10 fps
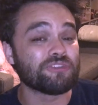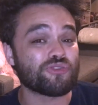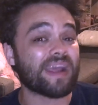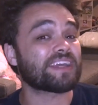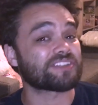and
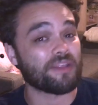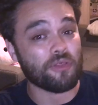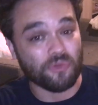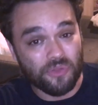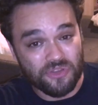drag each
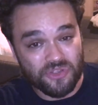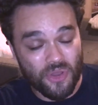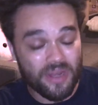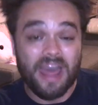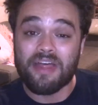other through the
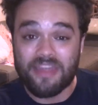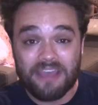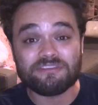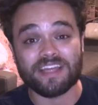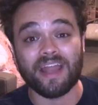dirt,
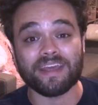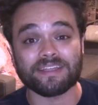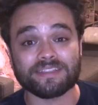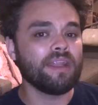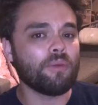they've done
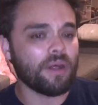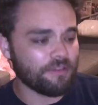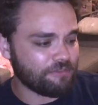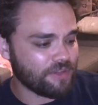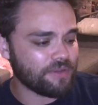it. Now, while
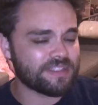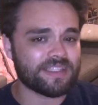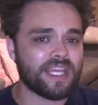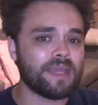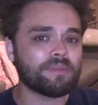the feud
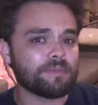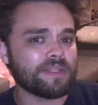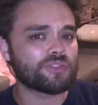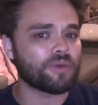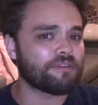seemed to
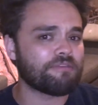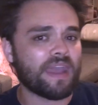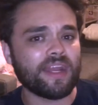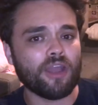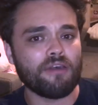be sort of
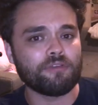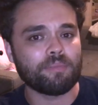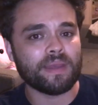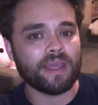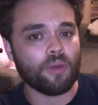fading off a
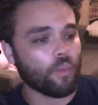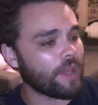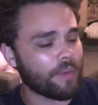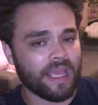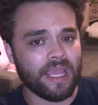bit,
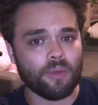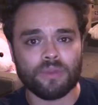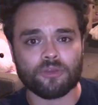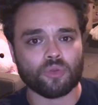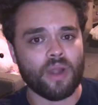we were hit
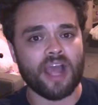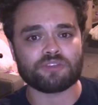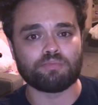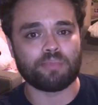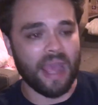with a
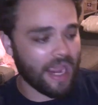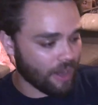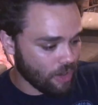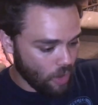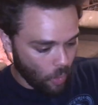crash,
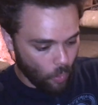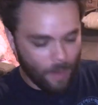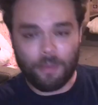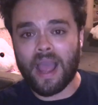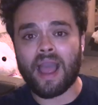bang,
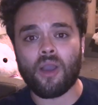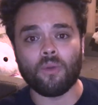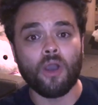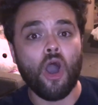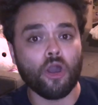
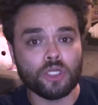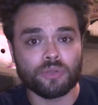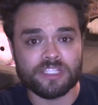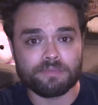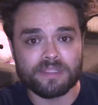wapow on
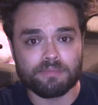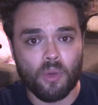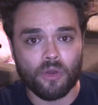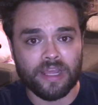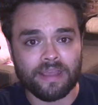Christmas
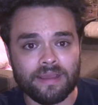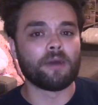morning.